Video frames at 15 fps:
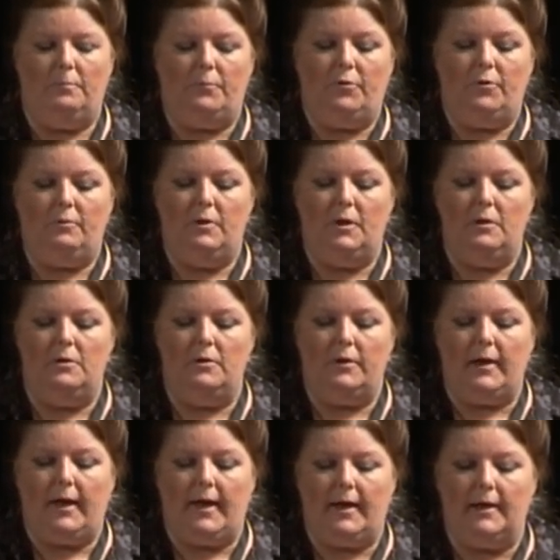So we look
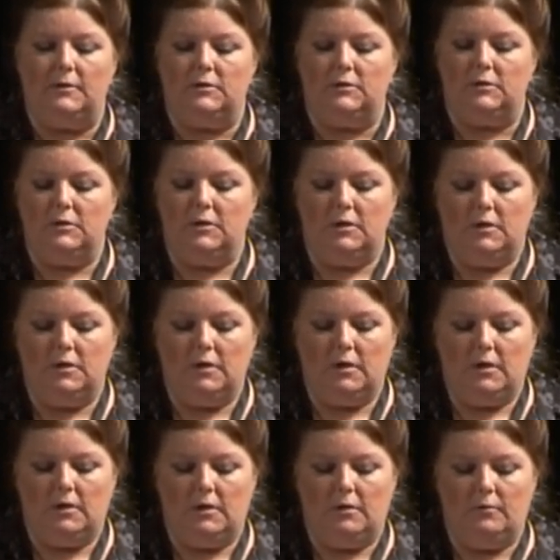at,
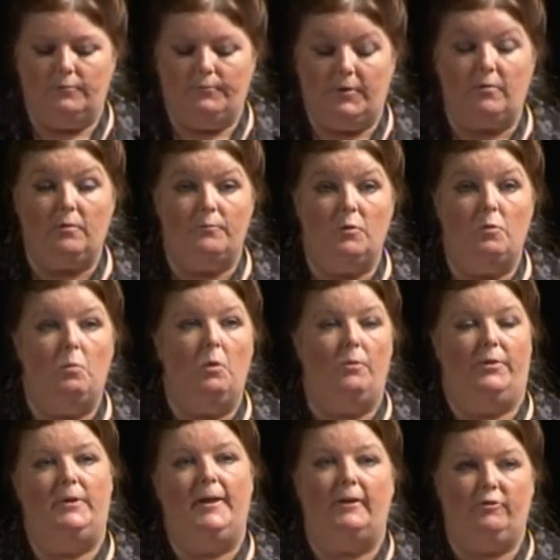first of all, what
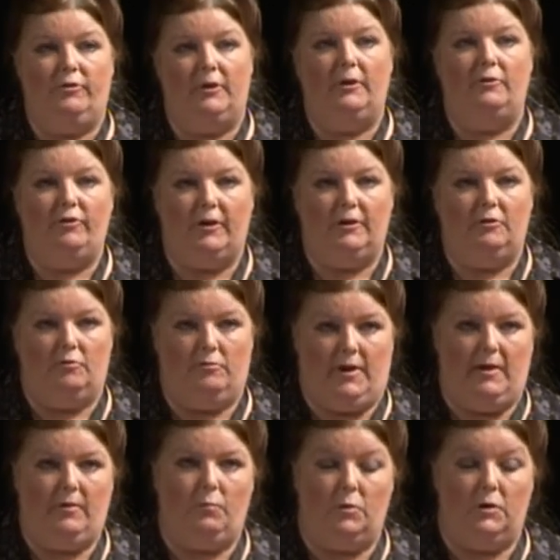the national agenda
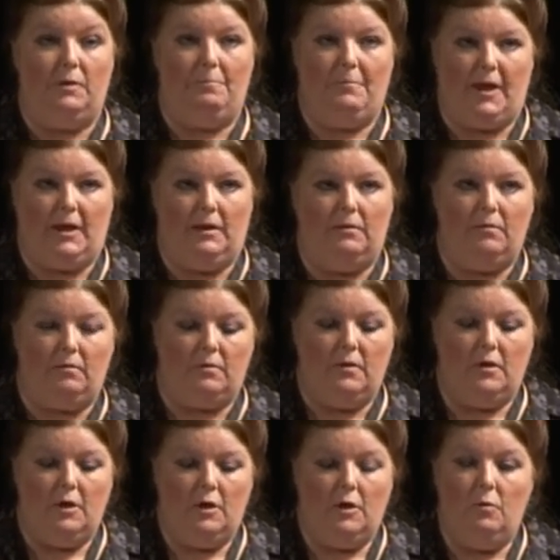is, what it means,
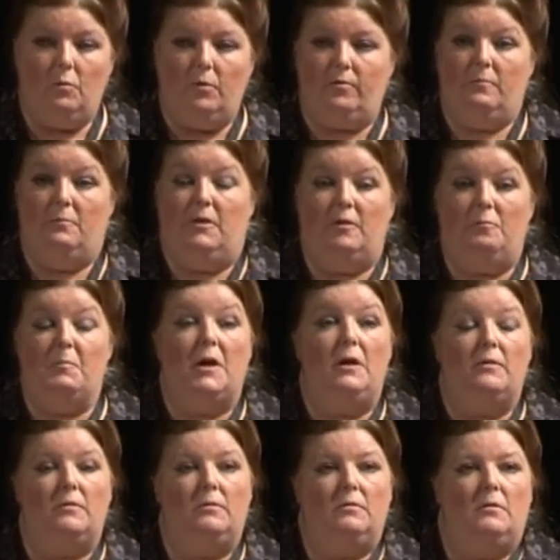what some of these
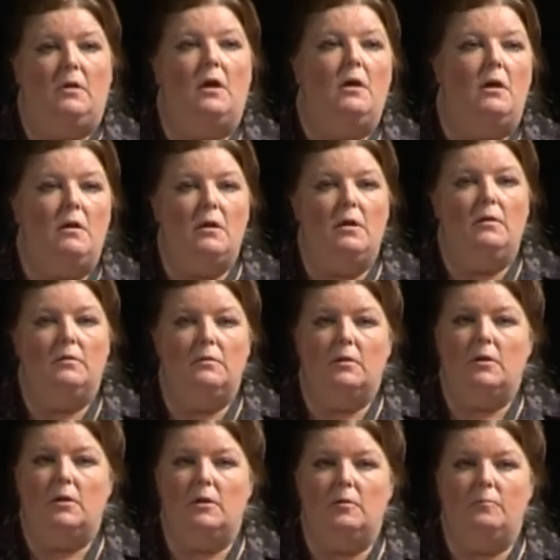bugs are,
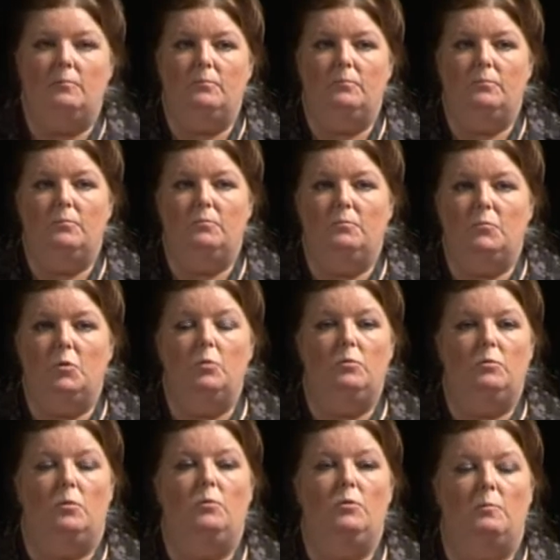
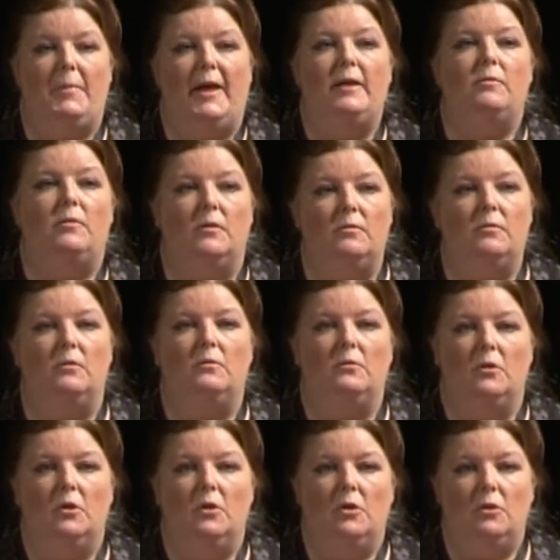all the basics that
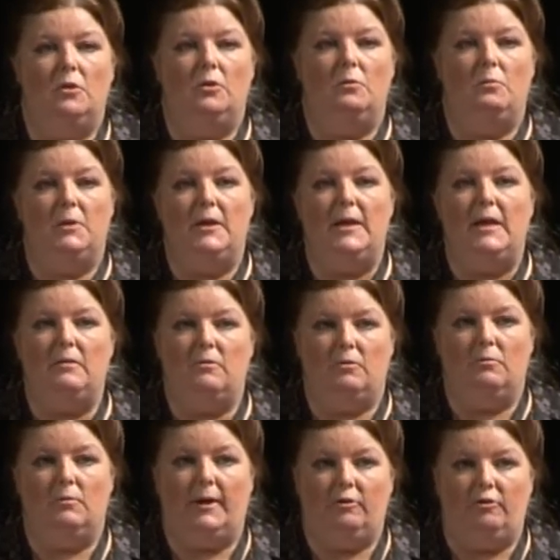we need
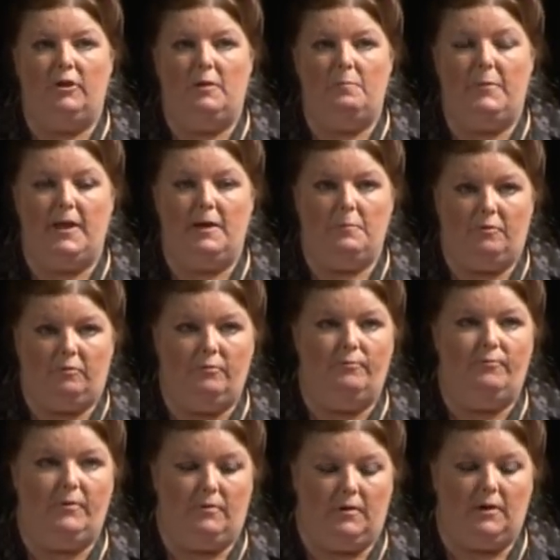to actually be able to
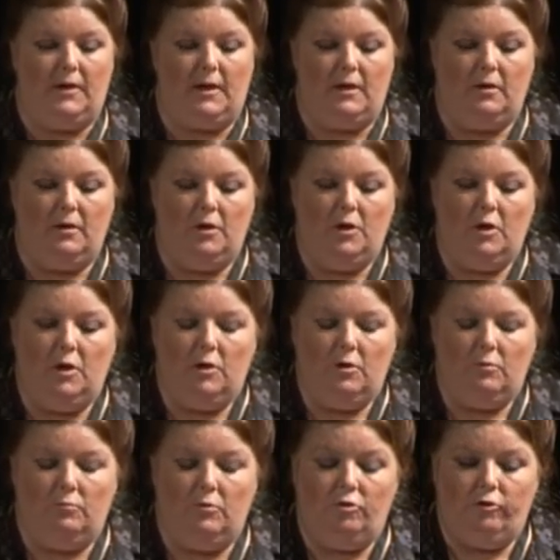physically
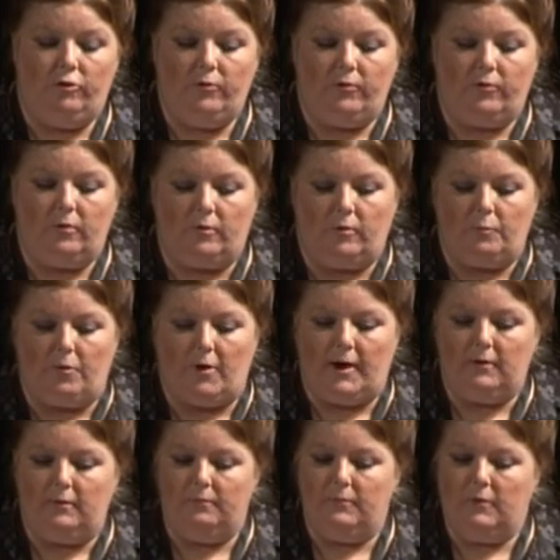reduce the
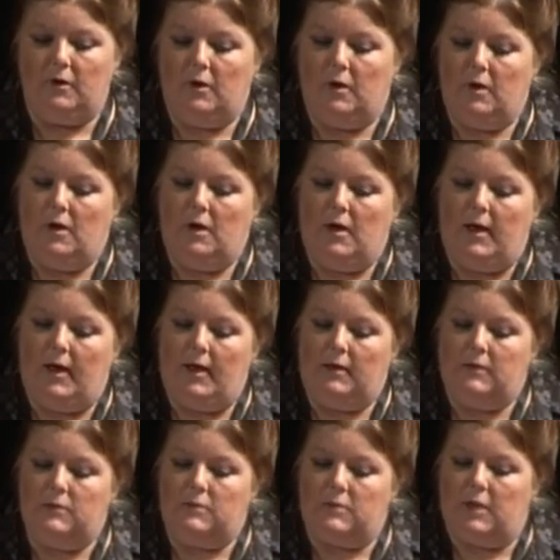spread.
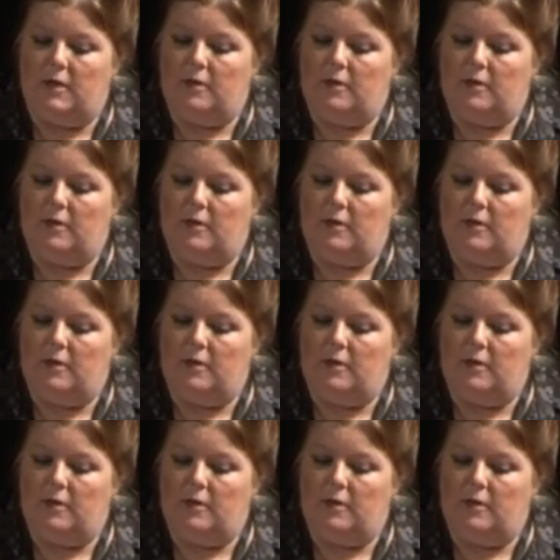And